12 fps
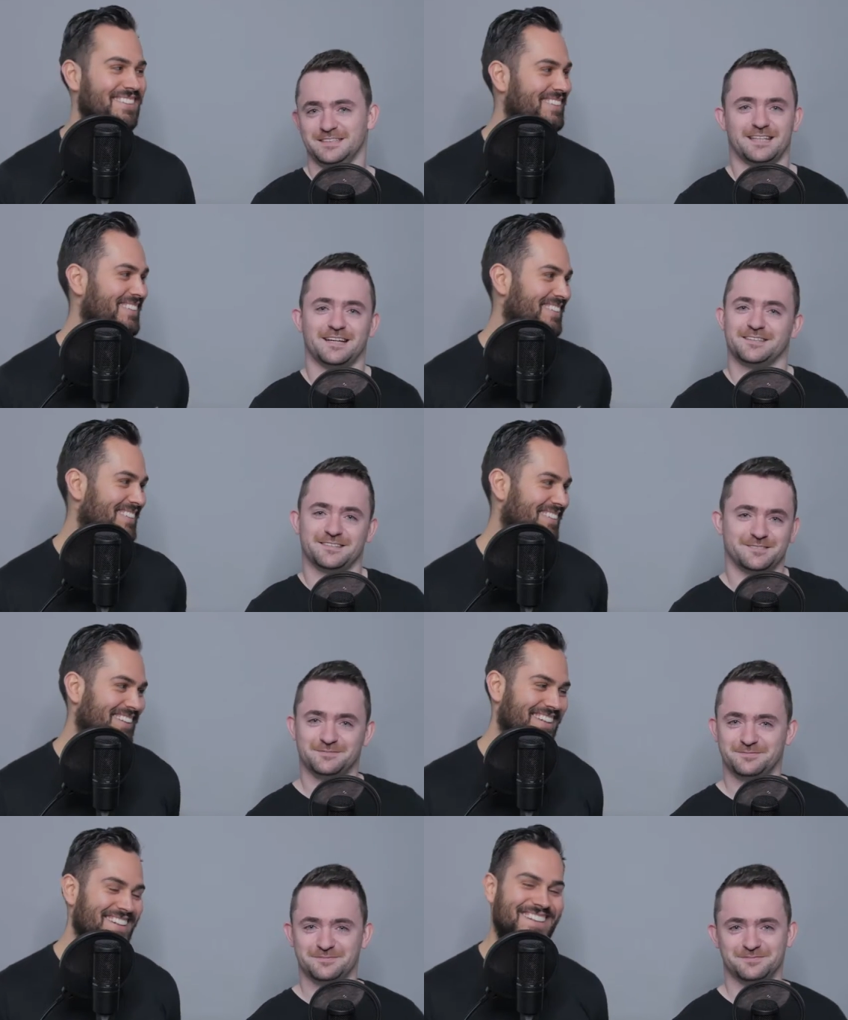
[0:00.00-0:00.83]
Speaker 1: Thanks.
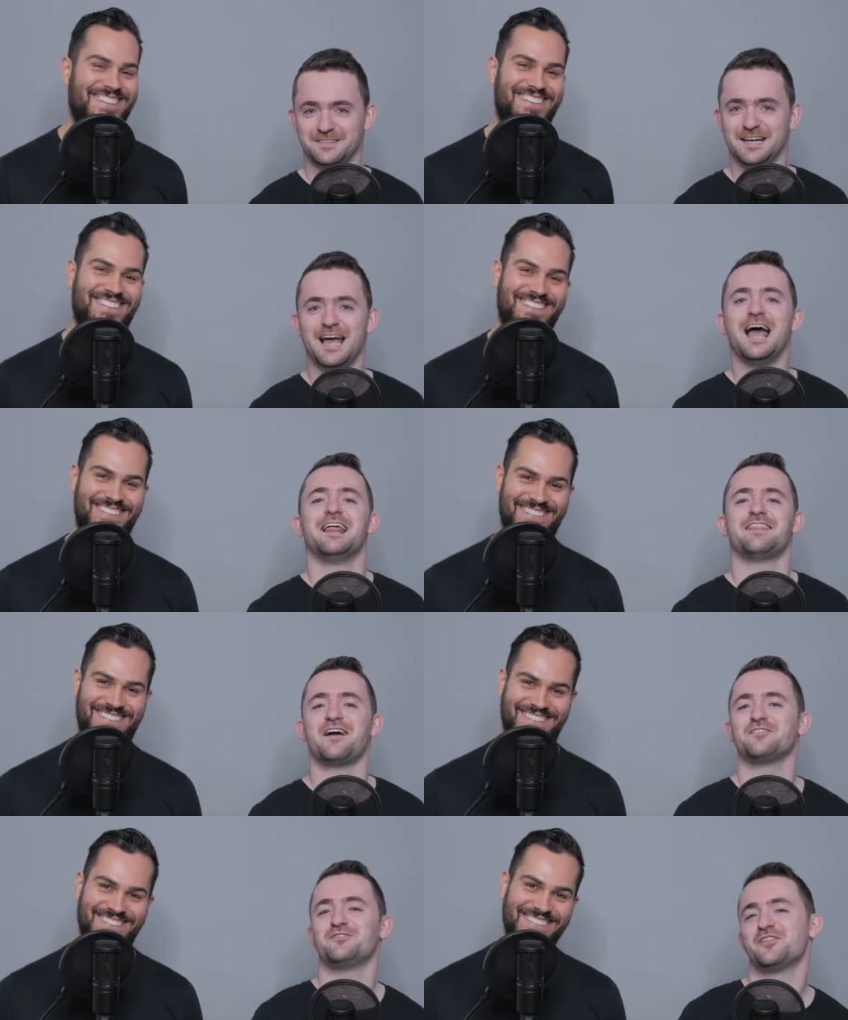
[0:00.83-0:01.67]

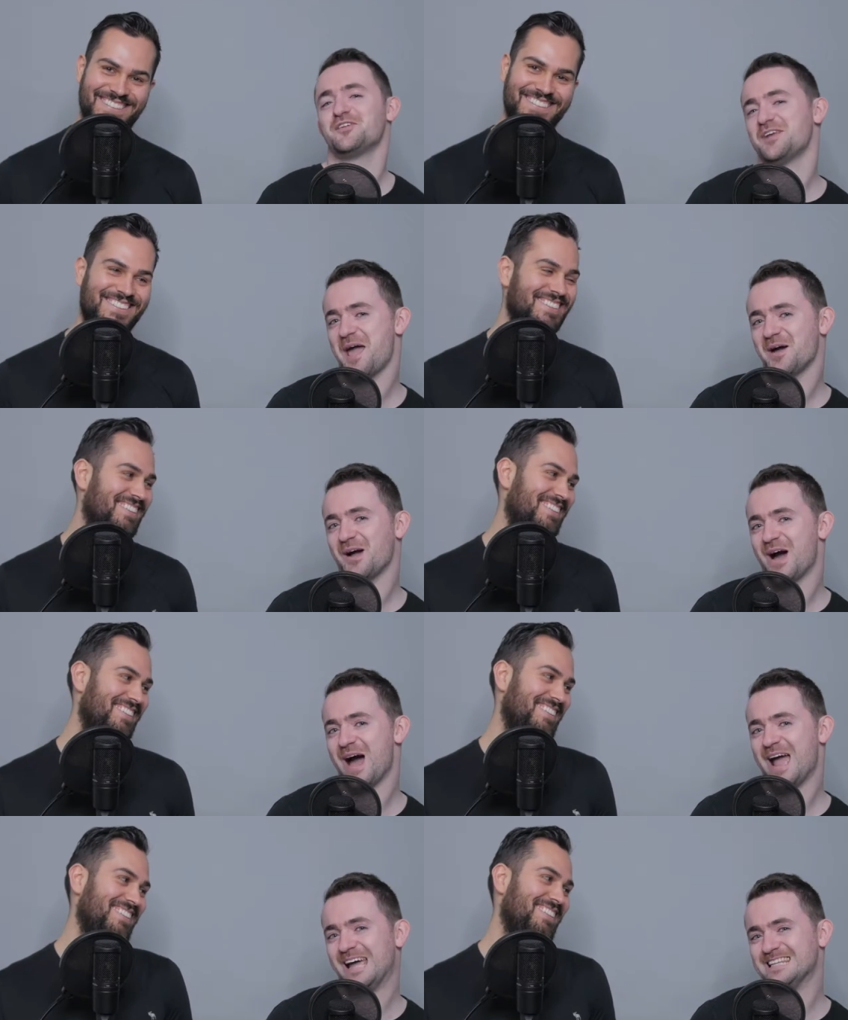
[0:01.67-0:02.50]
Thanks for the data,
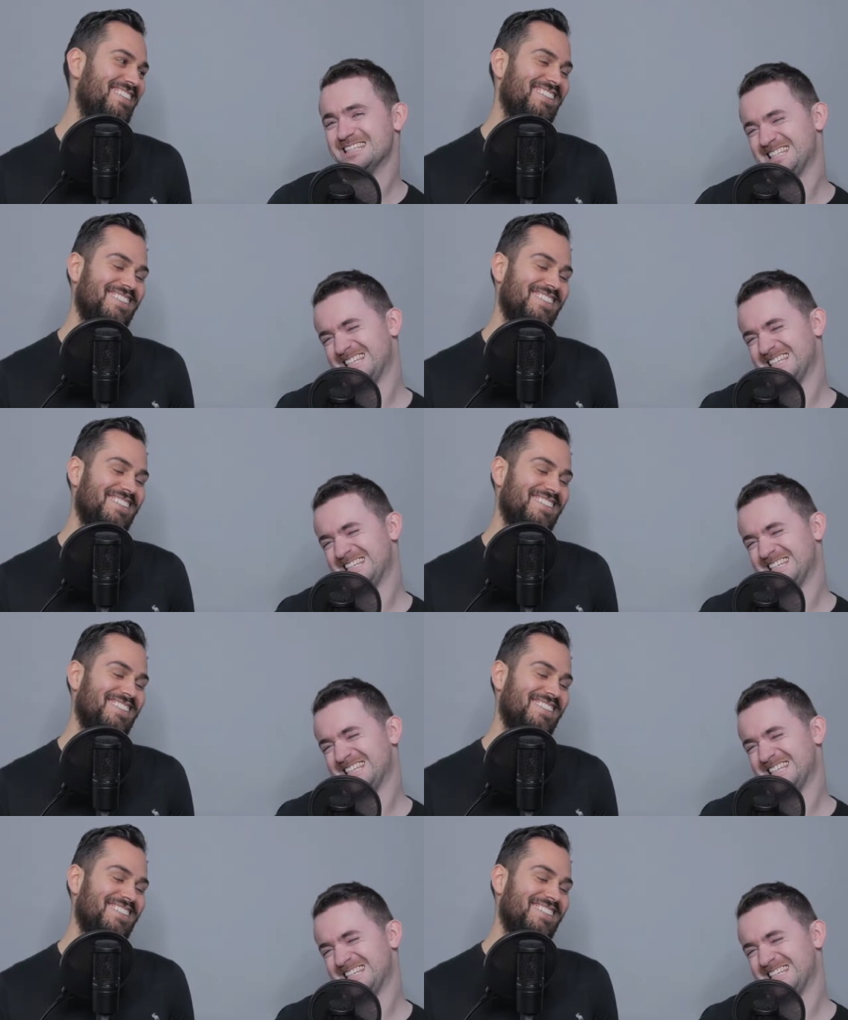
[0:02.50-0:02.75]
guys.